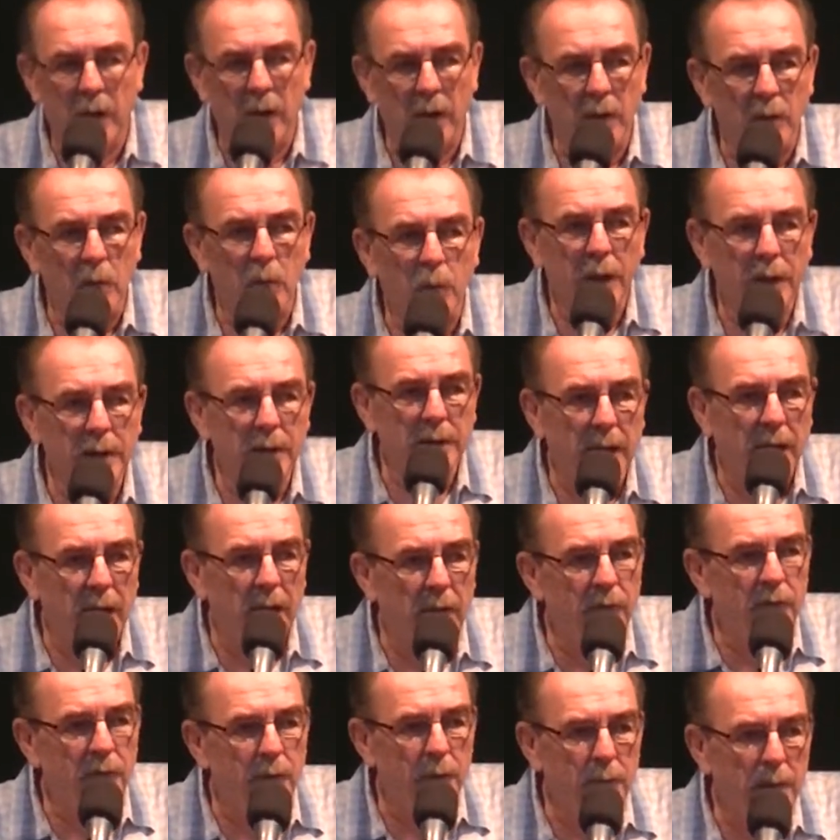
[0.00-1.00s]
all the way
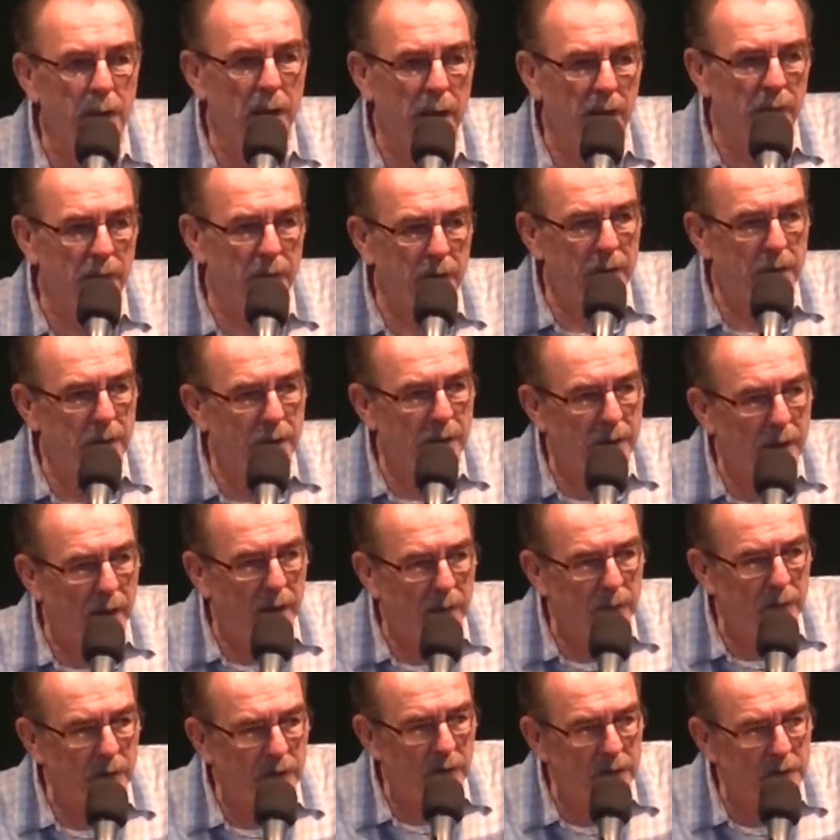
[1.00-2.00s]
down from heaven to
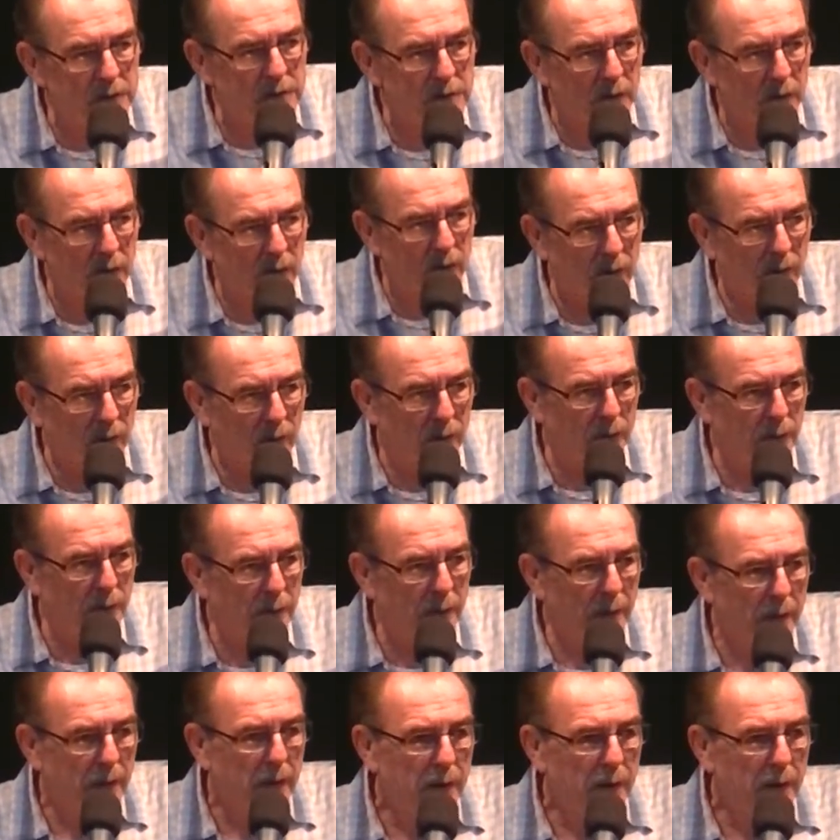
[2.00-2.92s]
come to this earth,